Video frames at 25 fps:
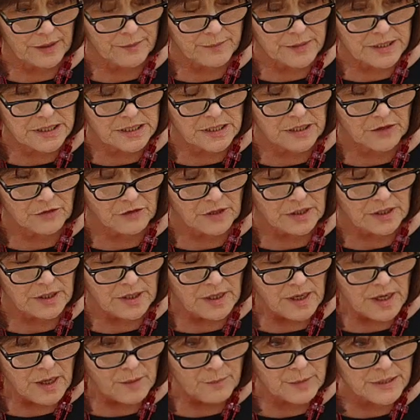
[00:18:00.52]
right, Mr. Green.
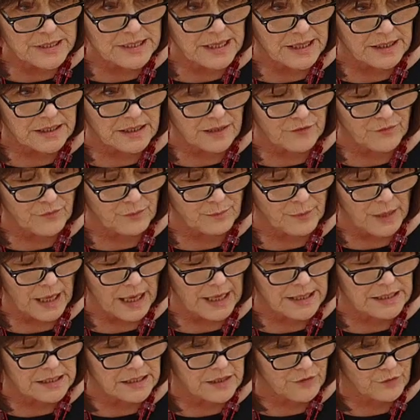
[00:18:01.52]

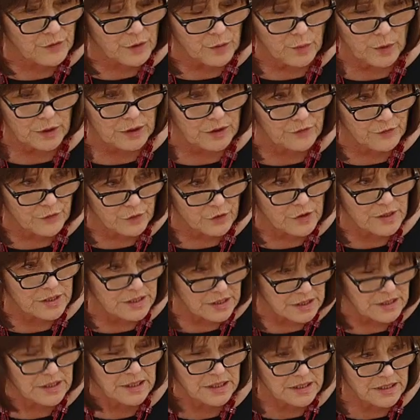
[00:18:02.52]
Behind every one of those
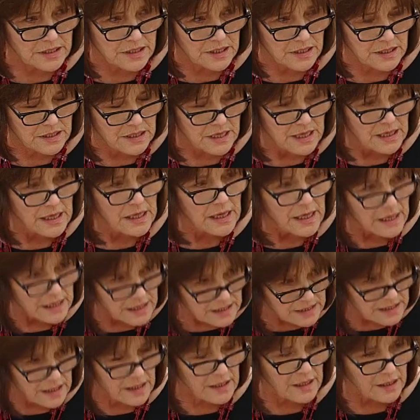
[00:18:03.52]
statistics
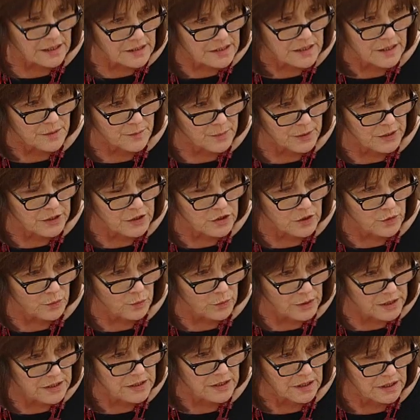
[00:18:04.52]
is a cancer patient
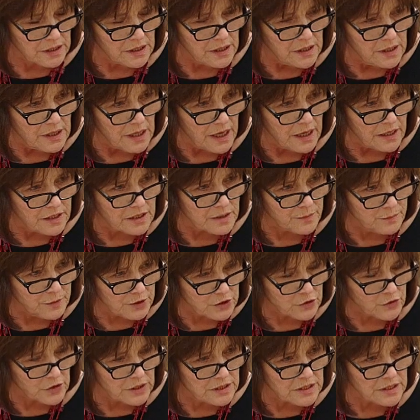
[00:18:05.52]
waiting to be
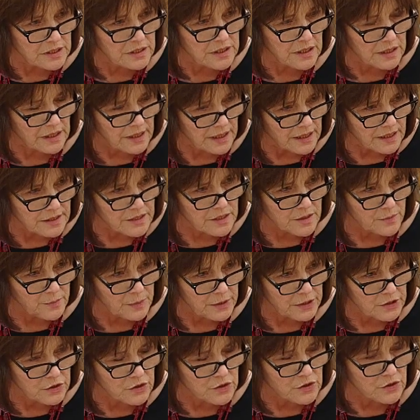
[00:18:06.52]
treated, and cancer
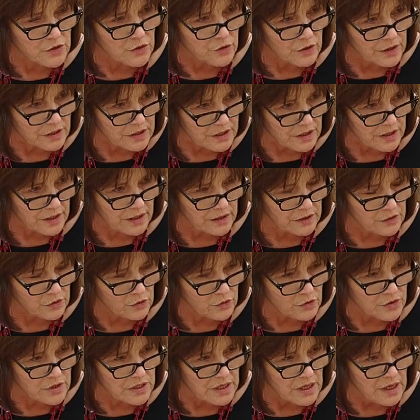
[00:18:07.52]
patients who are
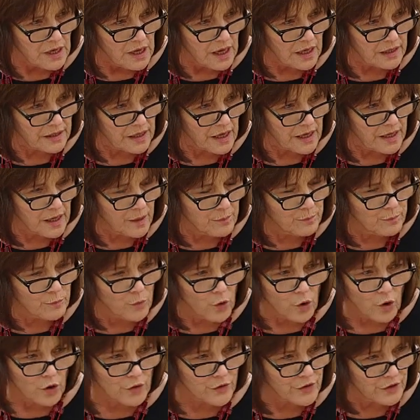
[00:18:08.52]
diagnosed. And I am
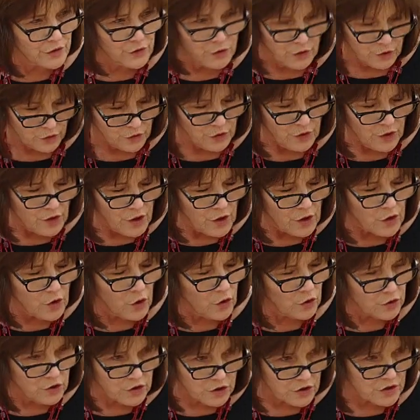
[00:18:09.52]
more than you
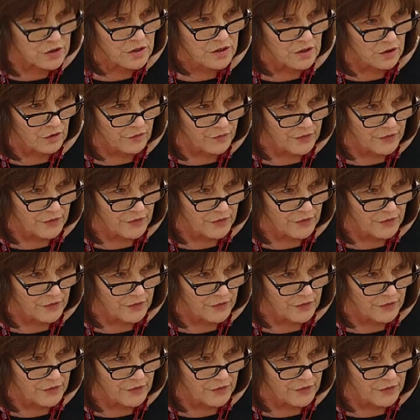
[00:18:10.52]
conscious